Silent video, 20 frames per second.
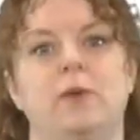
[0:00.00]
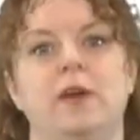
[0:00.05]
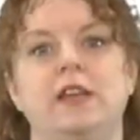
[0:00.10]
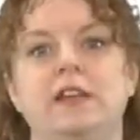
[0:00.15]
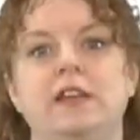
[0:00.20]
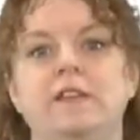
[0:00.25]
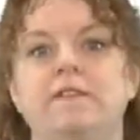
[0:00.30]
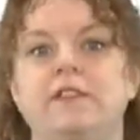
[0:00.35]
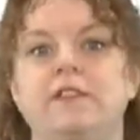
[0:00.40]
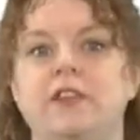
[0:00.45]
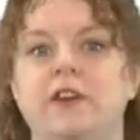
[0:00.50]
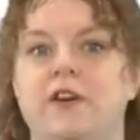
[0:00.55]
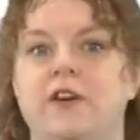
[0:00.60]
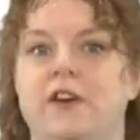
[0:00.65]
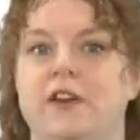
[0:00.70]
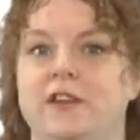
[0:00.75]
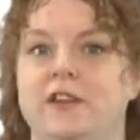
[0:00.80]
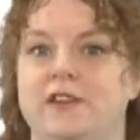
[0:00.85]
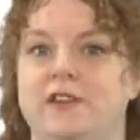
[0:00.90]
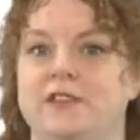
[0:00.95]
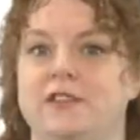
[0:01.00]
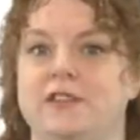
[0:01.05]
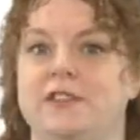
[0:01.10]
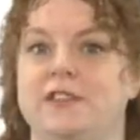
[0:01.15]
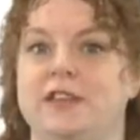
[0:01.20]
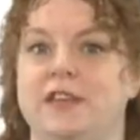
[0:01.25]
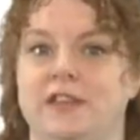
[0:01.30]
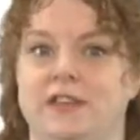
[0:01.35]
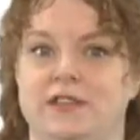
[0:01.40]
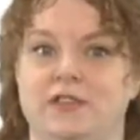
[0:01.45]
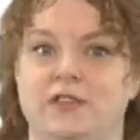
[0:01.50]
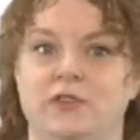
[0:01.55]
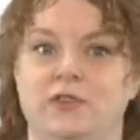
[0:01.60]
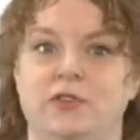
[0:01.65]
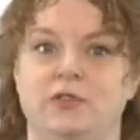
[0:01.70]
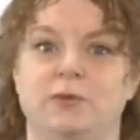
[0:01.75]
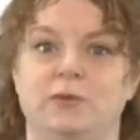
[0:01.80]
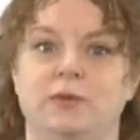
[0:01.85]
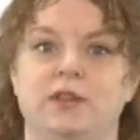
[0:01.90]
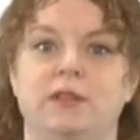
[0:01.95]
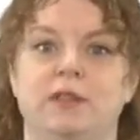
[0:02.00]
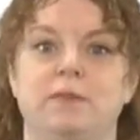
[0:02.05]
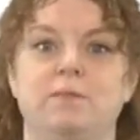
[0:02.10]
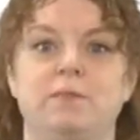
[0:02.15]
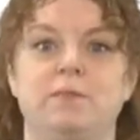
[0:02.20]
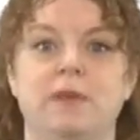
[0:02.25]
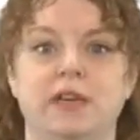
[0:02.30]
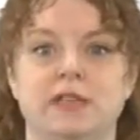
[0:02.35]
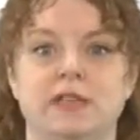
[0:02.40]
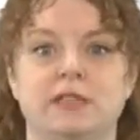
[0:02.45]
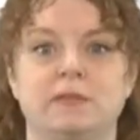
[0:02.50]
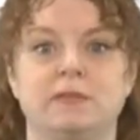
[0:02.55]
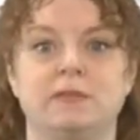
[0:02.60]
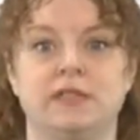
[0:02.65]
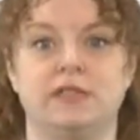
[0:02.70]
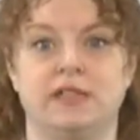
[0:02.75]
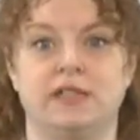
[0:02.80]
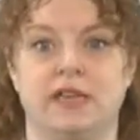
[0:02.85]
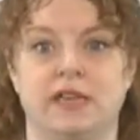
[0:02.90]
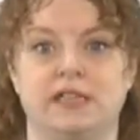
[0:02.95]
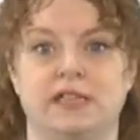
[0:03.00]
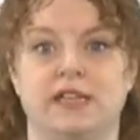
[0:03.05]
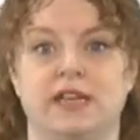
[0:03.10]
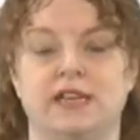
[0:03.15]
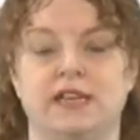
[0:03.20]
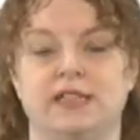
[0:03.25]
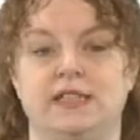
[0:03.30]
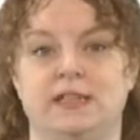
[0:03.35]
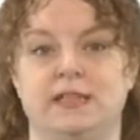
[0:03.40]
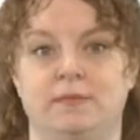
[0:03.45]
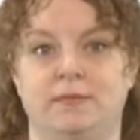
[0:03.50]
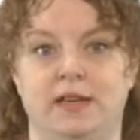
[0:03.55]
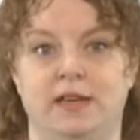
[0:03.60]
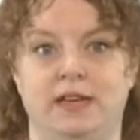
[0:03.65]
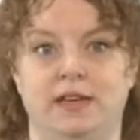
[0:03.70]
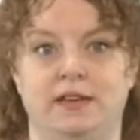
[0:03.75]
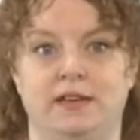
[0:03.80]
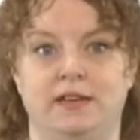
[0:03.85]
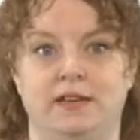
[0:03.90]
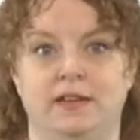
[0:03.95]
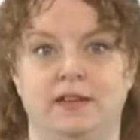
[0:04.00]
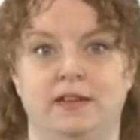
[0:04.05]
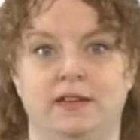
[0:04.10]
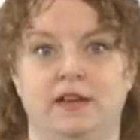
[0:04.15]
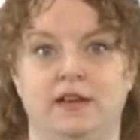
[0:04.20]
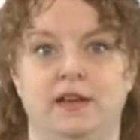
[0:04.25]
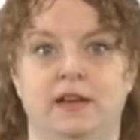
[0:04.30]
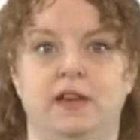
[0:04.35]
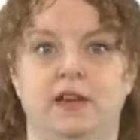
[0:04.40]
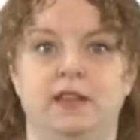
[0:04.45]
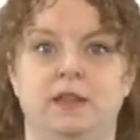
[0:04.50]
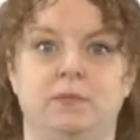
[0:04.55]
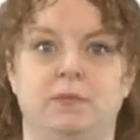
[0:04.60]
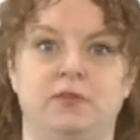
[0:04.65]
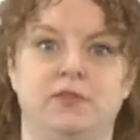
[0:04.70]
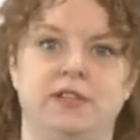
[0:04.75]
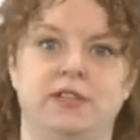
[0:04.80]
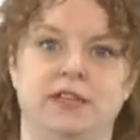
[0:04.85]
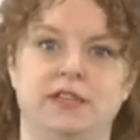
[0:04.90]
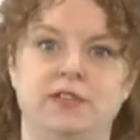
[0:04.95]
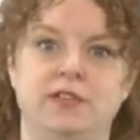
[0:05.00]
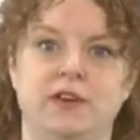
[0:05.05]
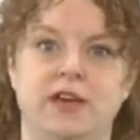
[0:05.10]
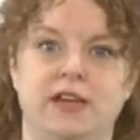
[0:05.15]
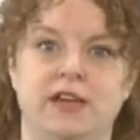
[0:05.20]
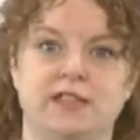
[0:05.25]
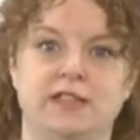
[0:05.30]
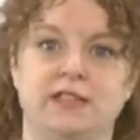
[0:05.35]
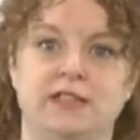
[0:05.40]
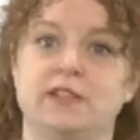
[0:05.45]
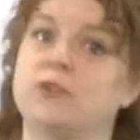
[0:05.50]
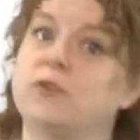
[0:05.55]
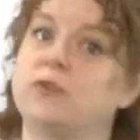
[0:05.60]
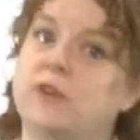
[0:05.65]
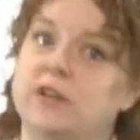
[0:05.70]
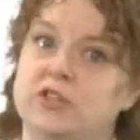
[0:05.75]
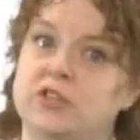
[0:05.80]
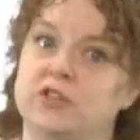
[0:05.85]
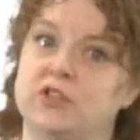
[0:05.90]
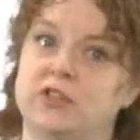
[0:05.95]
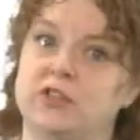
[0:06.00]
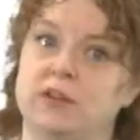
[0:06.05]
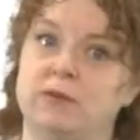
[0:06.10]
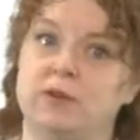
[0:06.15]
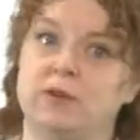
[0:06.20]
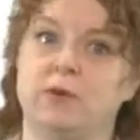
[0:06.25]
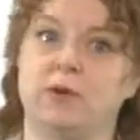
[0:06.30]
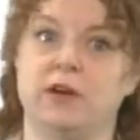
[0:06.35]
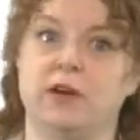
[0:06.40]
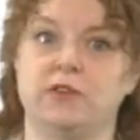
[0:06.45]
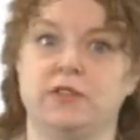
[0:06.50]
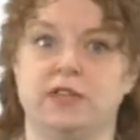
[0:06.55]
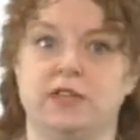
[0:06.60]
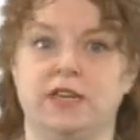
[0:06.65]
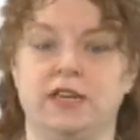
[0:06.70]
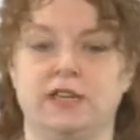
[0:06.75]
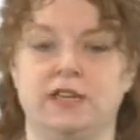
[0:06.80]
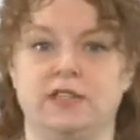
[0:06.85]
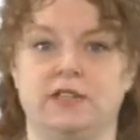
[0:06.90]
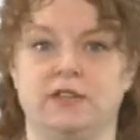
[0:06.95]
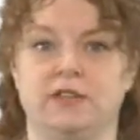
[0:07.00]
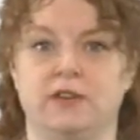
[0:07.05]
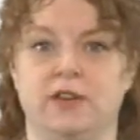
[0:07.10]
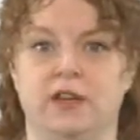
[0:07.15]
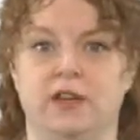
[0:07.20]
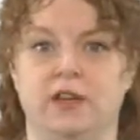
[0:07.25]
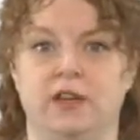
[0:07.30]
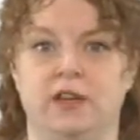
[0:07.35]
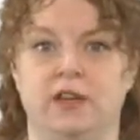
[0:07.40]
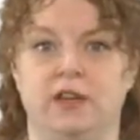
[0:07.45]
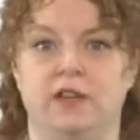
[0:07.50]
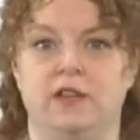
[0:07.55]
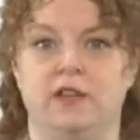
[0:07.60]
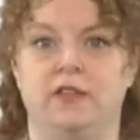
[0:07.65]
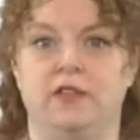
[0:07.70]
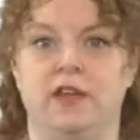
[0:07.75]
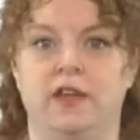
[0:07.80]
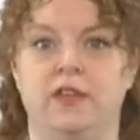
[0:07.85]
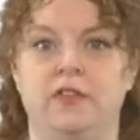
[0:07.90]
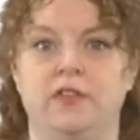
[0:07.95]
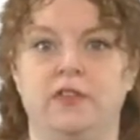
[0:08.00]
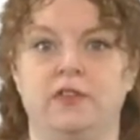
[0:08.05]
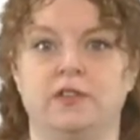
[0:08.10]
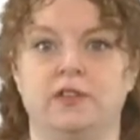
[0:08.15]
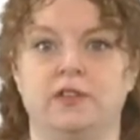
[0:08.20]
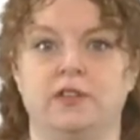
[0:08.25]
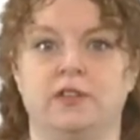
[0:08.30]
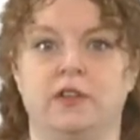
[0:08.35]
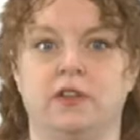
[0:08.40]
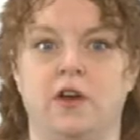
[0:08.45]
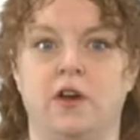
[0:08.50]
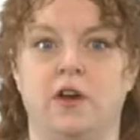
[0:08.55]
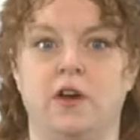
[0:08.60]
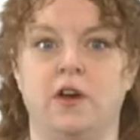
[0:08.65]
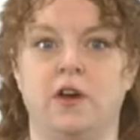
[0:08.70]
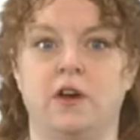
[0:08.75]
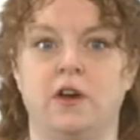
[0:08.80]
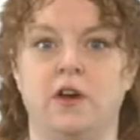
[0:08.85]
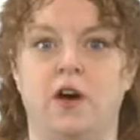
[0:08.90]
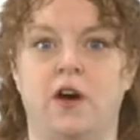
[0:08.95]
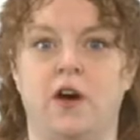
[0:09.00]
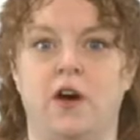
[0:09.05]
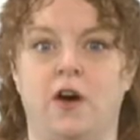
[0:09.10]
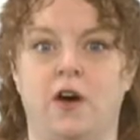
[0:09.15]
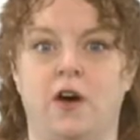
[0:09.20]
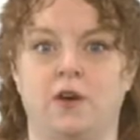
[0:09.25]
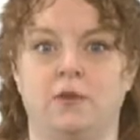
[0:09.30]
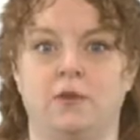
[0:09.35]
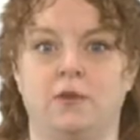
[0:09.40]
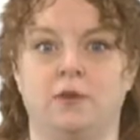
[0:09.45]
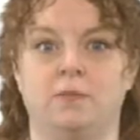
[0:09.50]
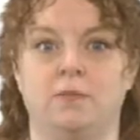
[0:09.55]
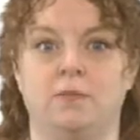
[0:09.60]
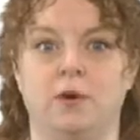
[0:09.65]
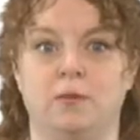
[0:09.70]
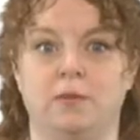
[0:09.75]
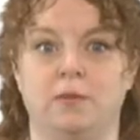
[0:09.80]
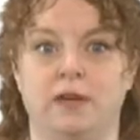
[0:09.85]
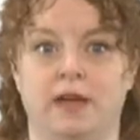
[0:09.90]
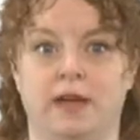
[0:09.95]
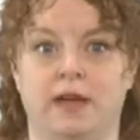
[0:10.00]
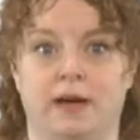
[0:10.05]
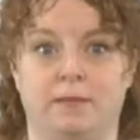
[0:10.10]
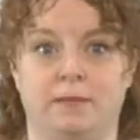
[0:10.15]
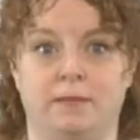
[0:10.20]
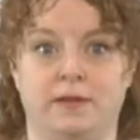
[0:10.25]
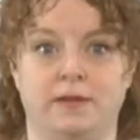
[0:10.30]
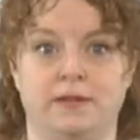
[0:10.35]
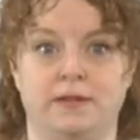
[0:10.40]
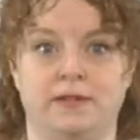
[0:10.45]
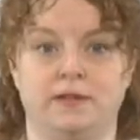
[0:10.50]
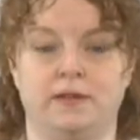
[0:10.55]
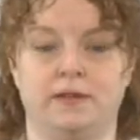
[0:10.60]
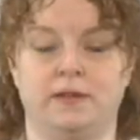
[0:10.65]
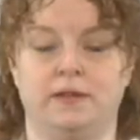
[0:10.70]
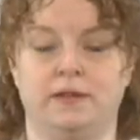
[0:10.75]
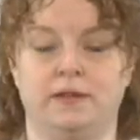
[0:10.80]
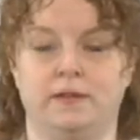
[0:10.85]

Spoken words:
waiting for the audience to answer is one of the biggest mistakes I see made. The presenter asks a question that requires an answer. Then there's a long, awkward moment happens.